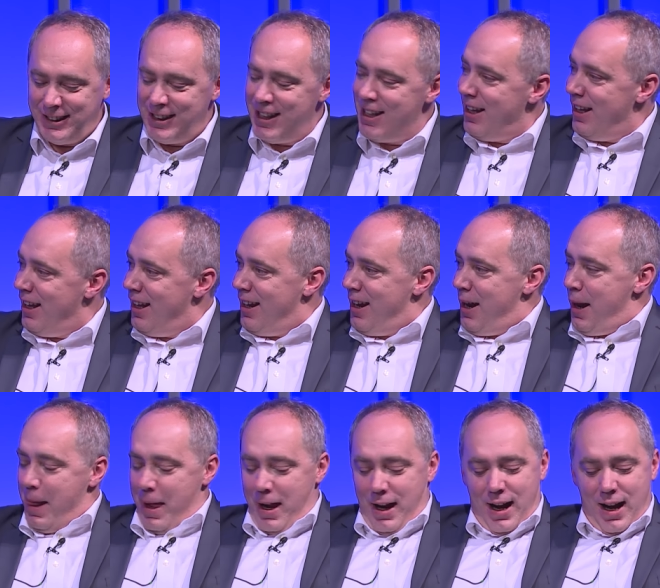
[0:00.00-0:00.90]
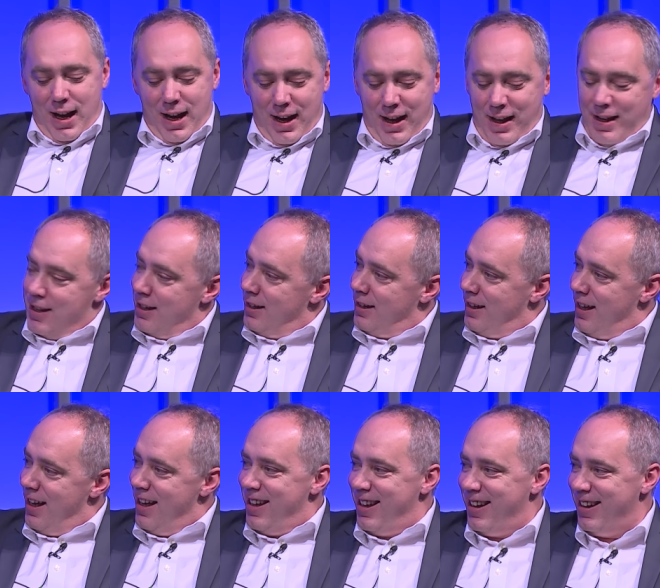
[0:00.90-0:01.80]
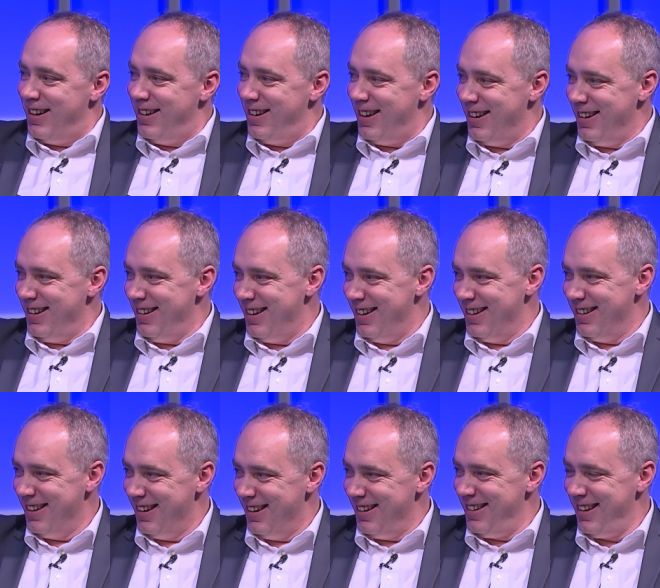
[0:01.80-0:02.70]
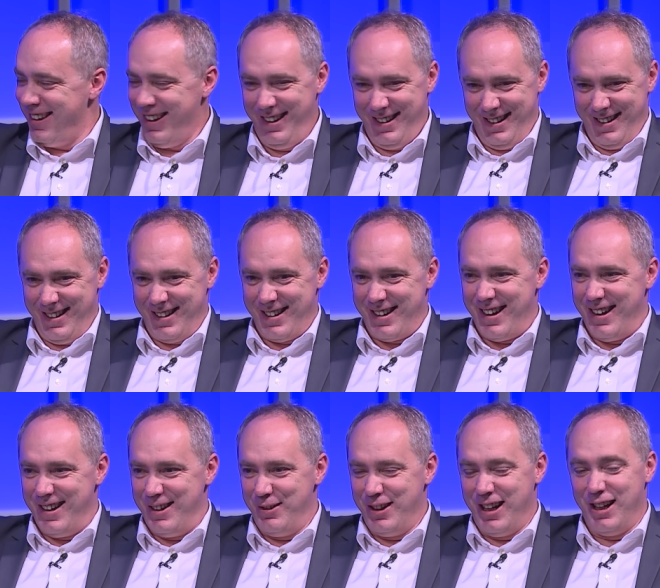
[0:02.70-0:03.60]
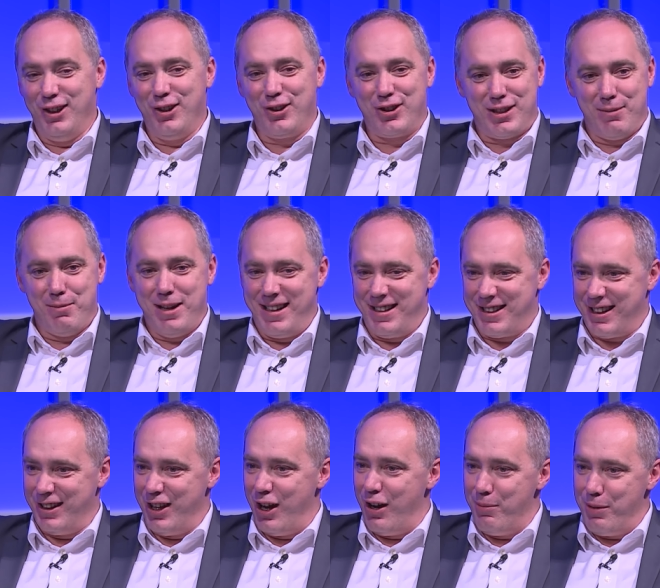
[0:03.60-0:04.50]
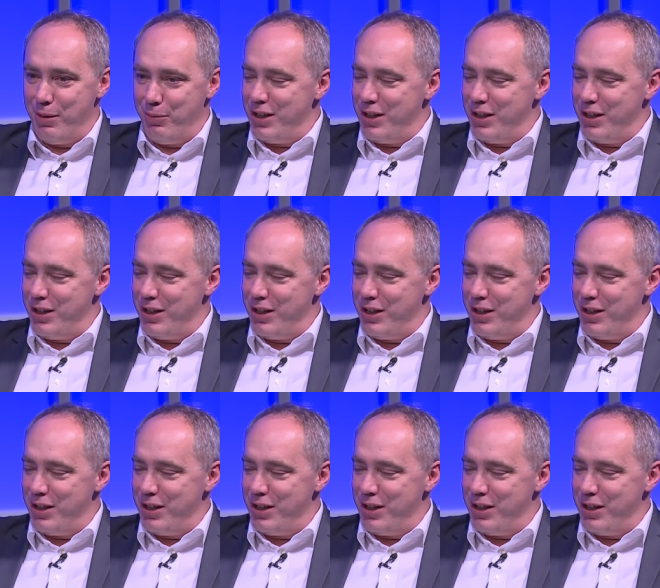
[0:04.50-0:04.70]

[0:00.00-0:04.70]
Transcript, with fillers: Yeah. It worked yesterday, so I can't I can't hope for batting a yeah, thousand. It looks so amazing, though. Two. I mean,